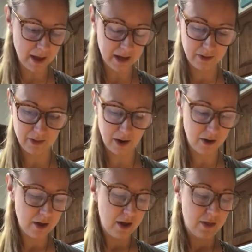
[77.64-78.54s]
my egg in there.
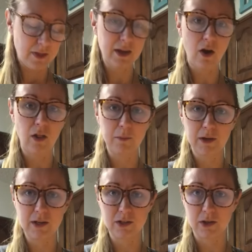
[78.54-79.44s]
Then all I'm
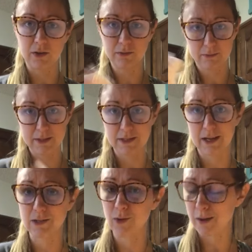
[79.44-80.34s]
going to do,
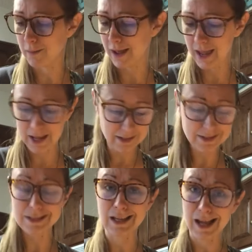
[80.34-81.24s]
besides wipe my hands
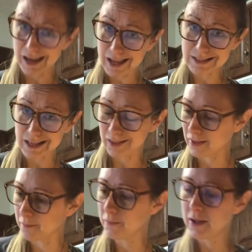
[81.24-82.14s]
because I had eggs on
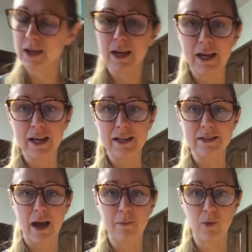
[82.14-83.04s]
them,
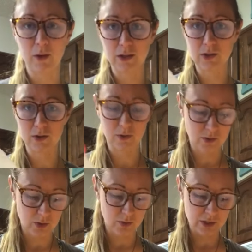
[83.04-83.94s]
is I'm going to
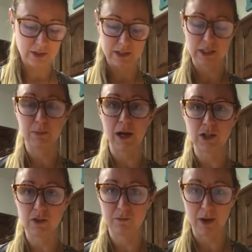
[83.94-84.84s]
do just a
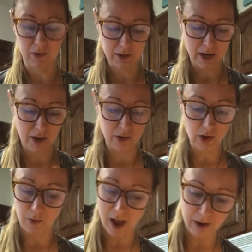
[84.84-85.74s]
splash of milk. Now you
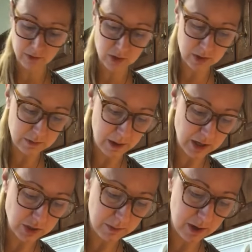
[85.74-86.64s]
don't have to do a
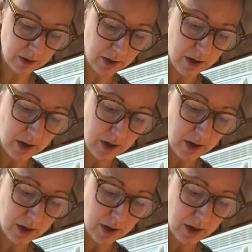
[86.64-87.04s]
splash of milk.